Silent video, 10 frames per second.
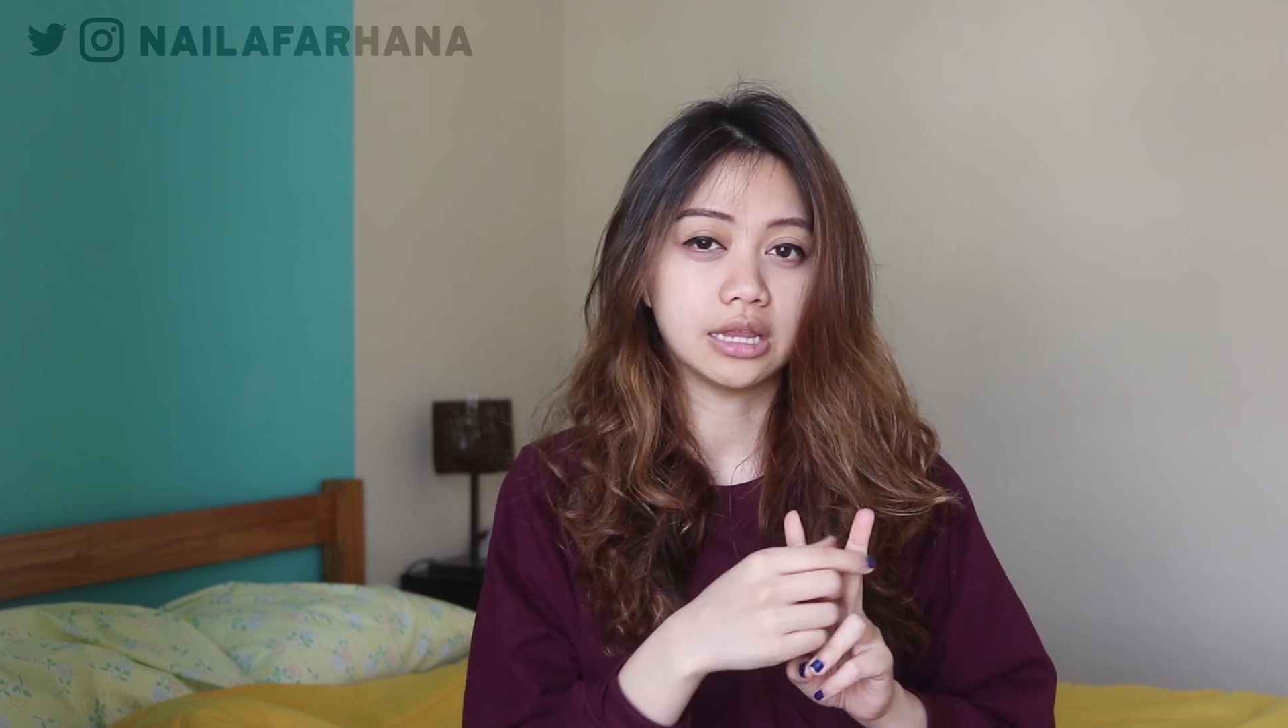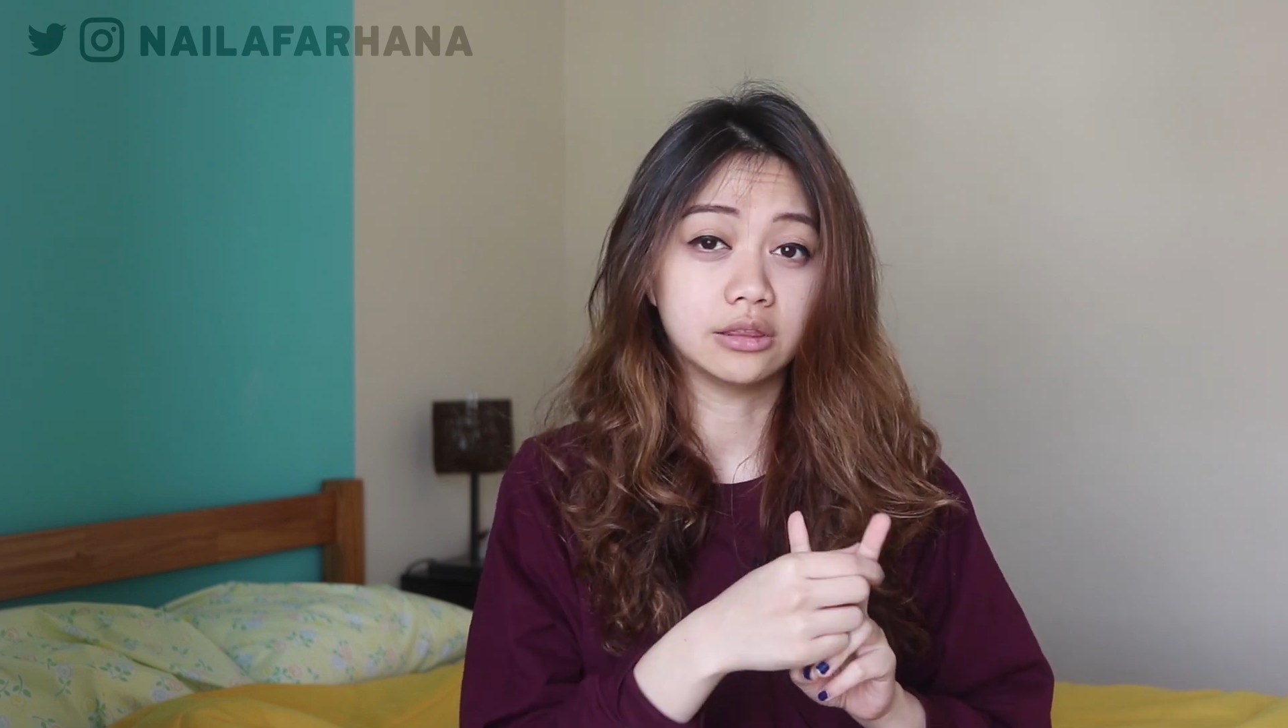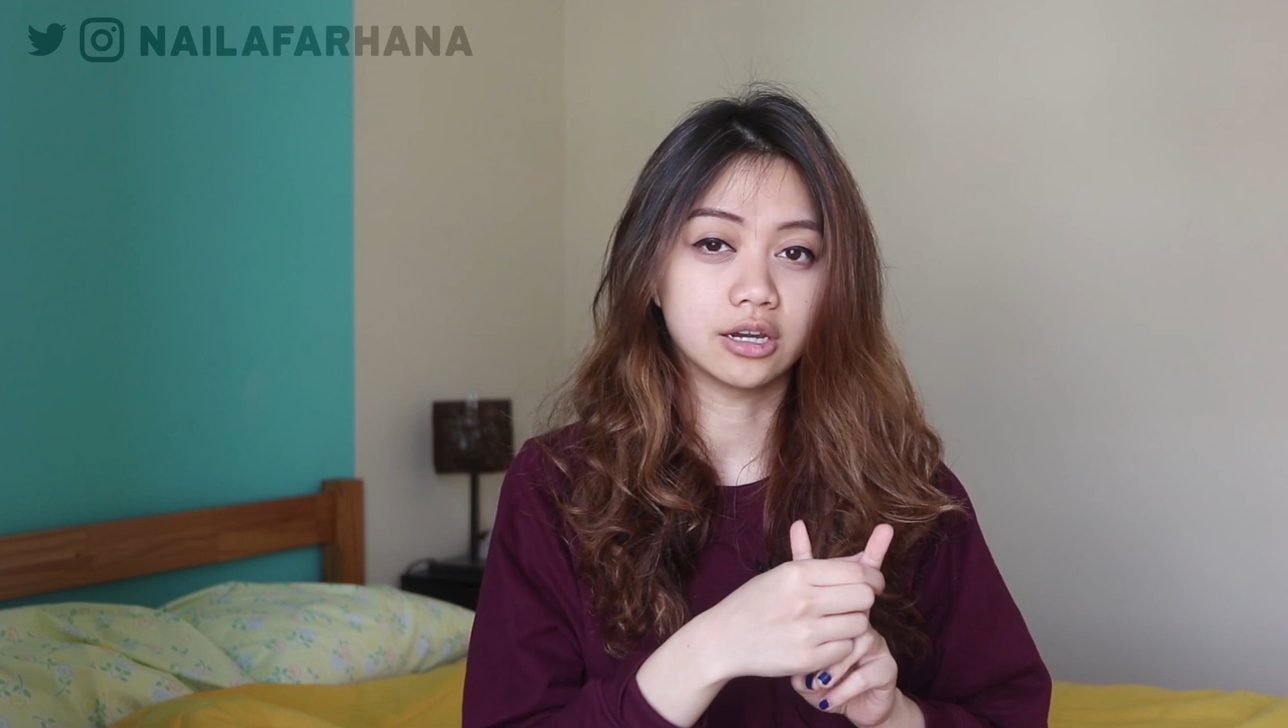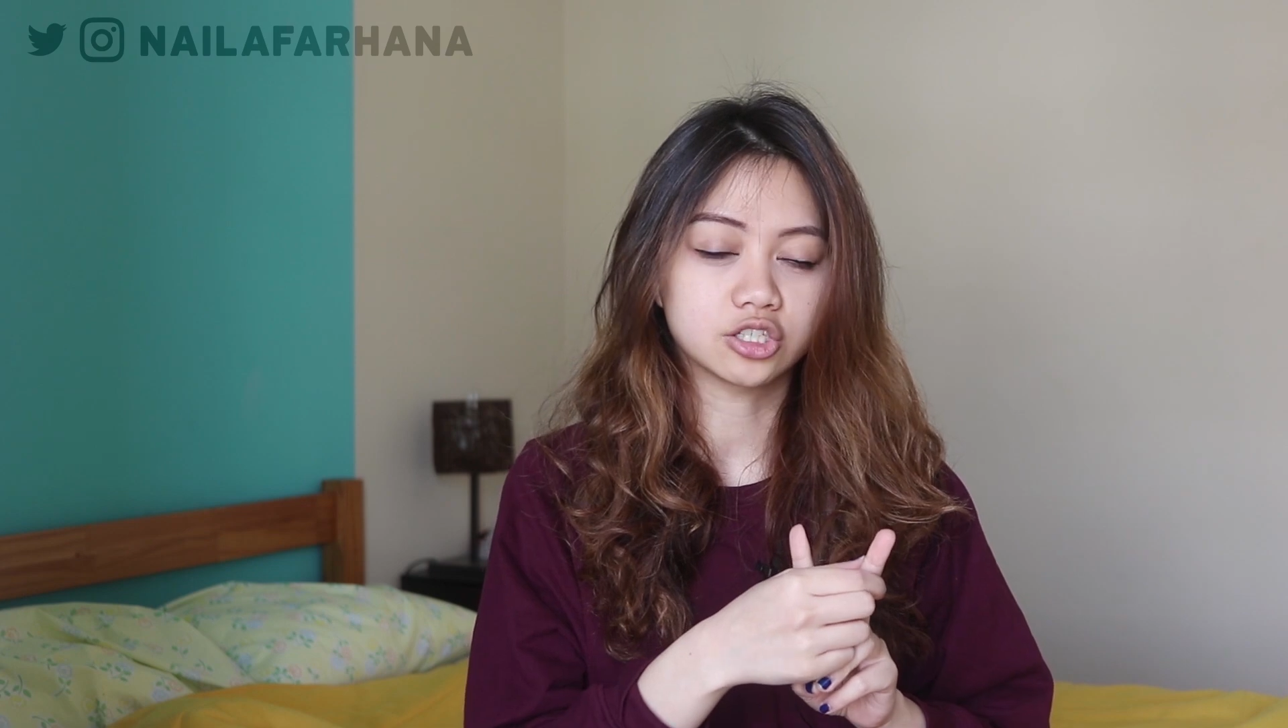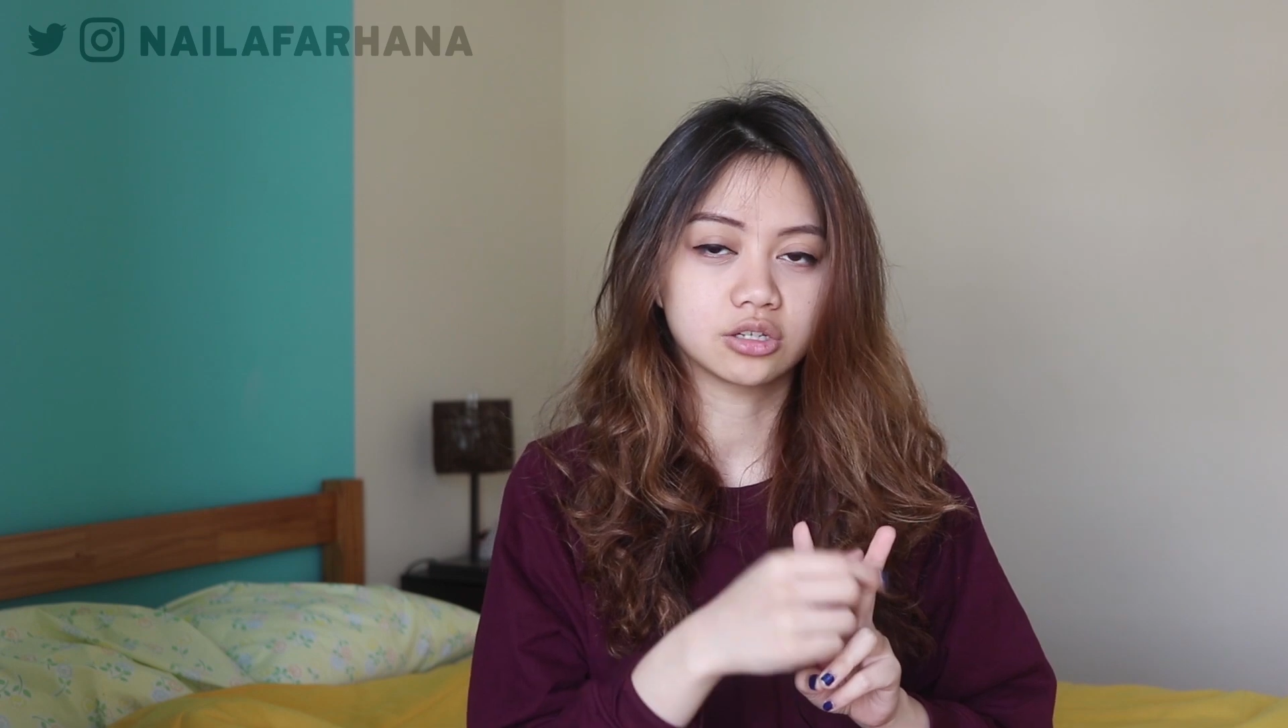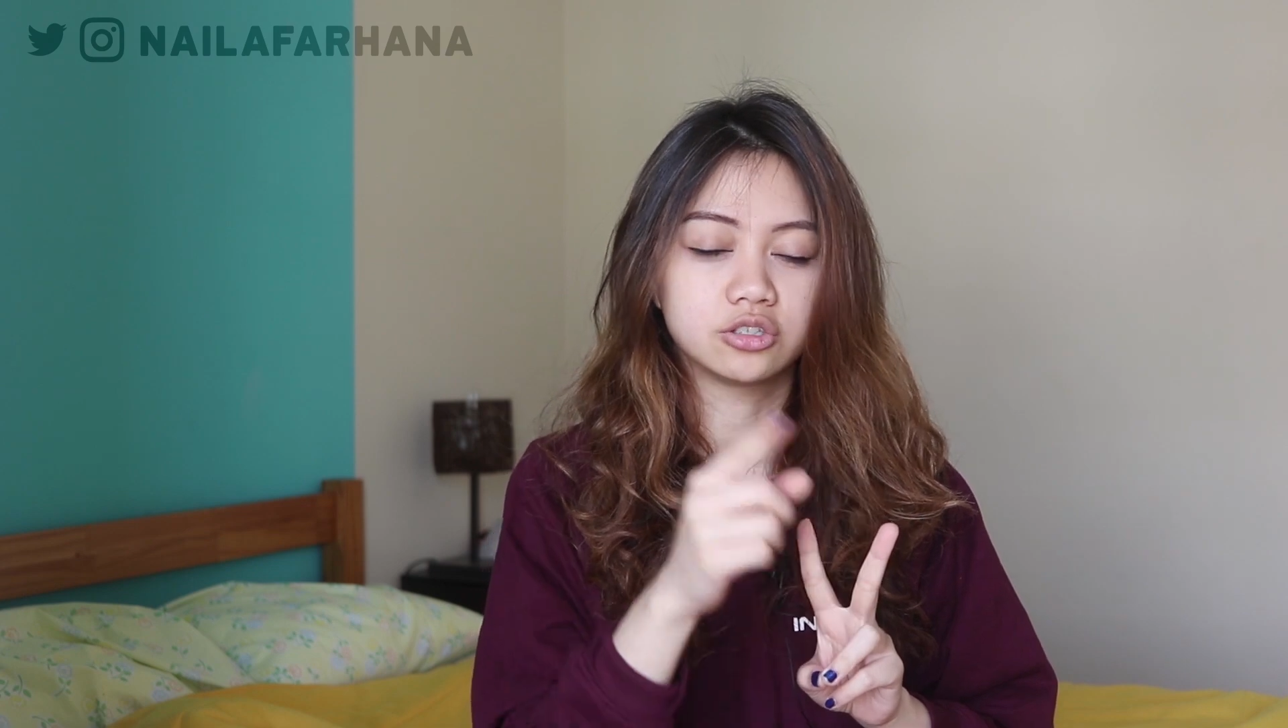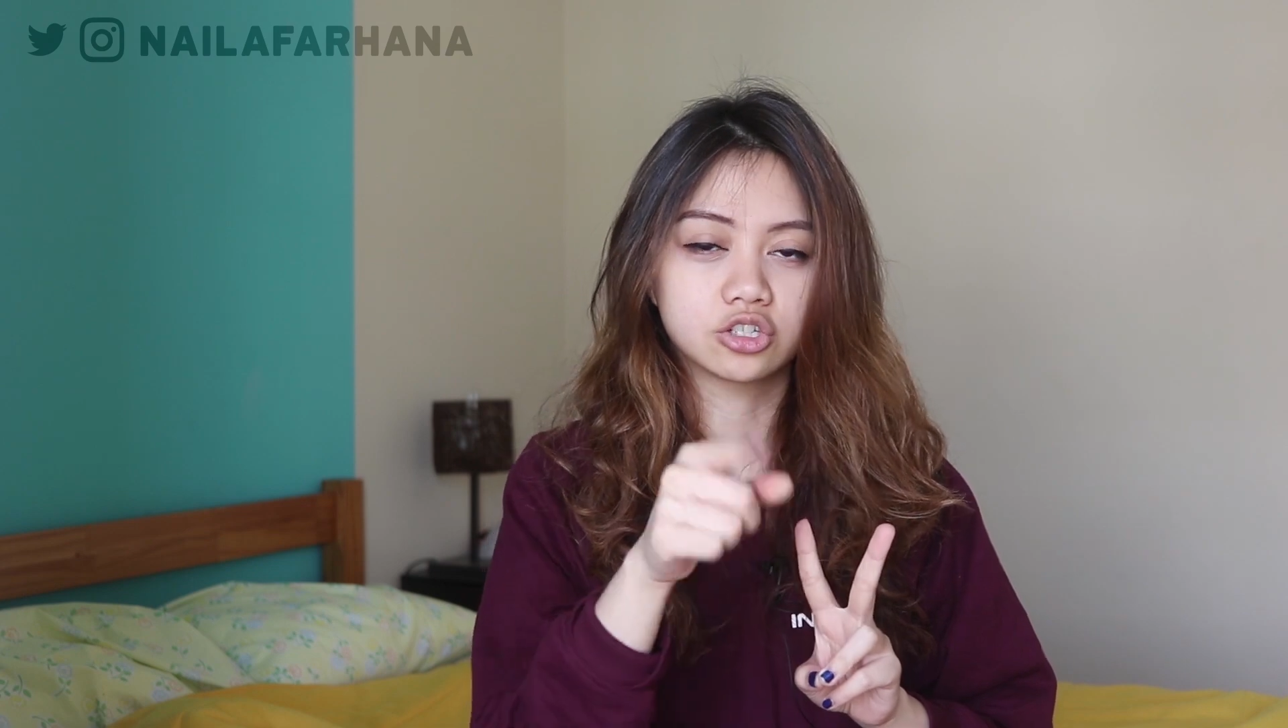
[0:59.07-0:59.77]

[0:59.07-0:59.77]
and Dutch.